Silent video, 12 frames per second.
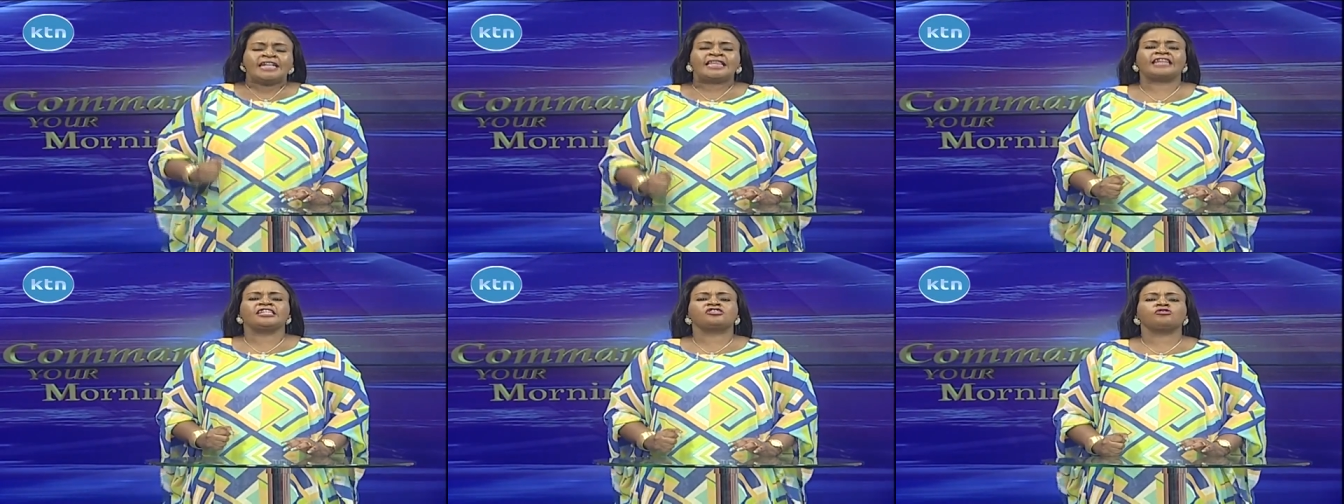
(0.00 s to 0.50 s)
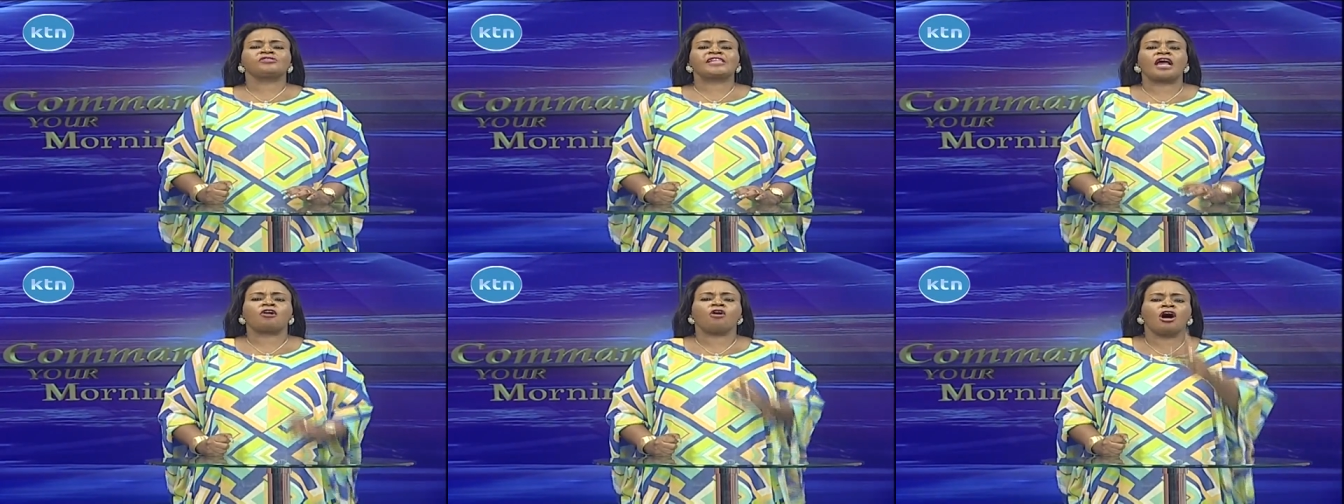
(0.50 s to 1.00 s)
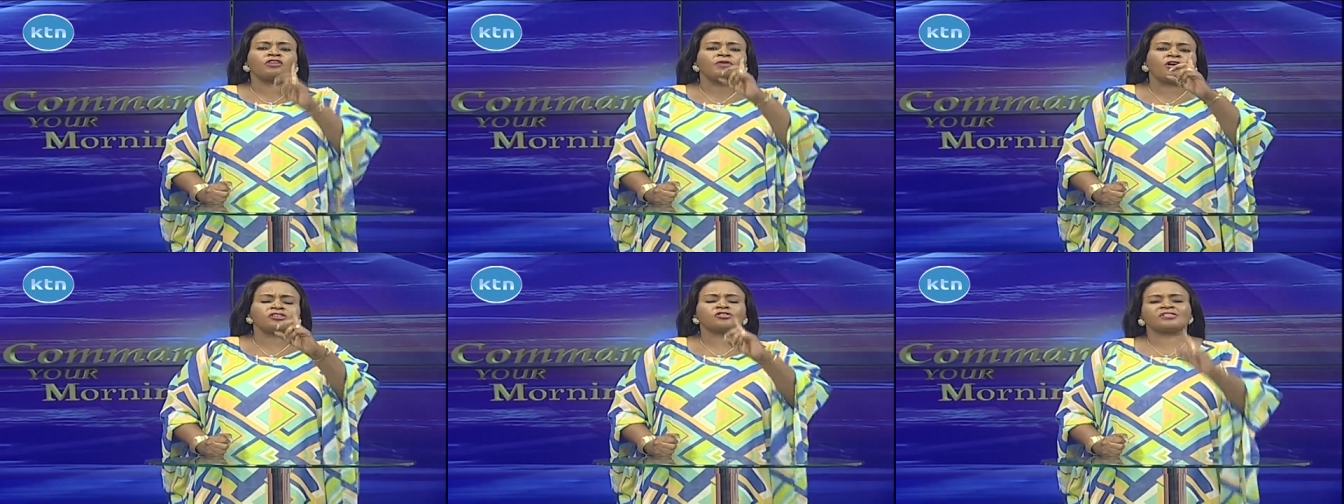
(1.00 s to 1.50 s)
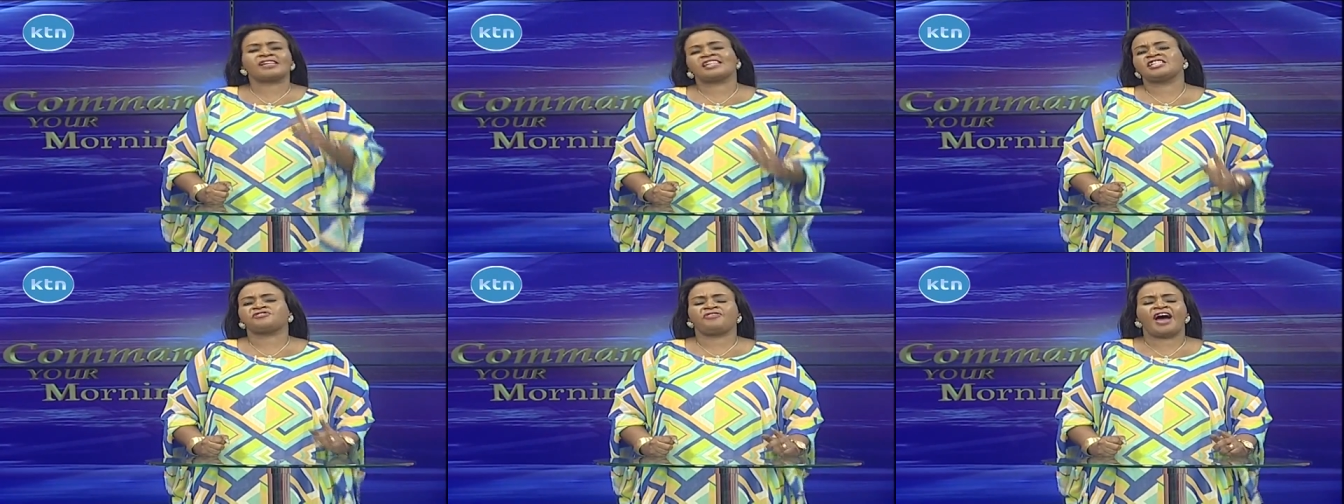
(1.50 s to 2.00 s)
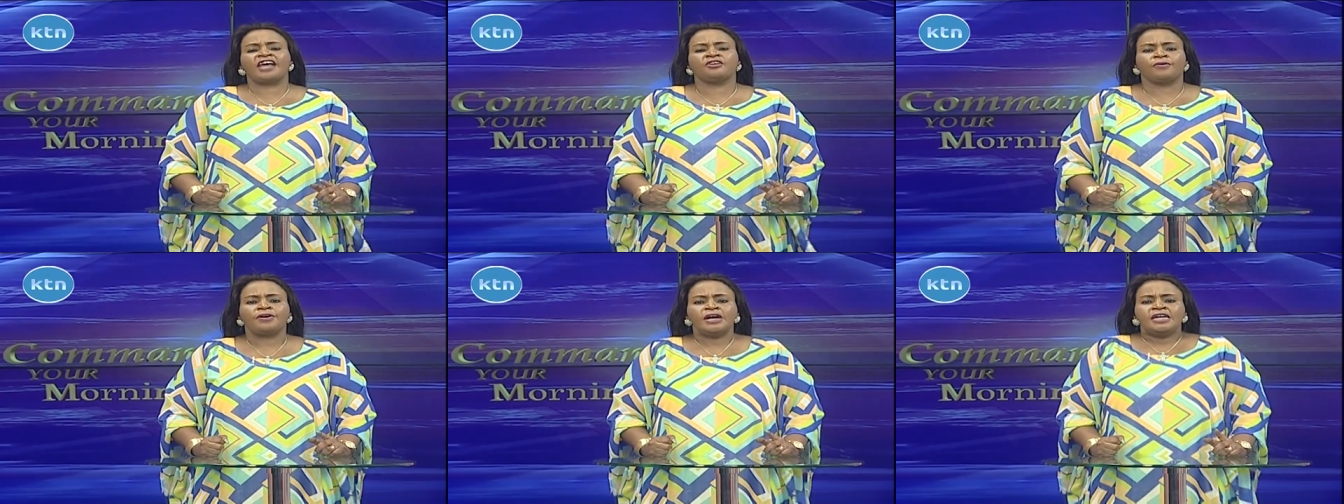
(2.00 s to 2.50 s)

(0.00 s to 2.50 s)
That is to say, God will also satisfy you.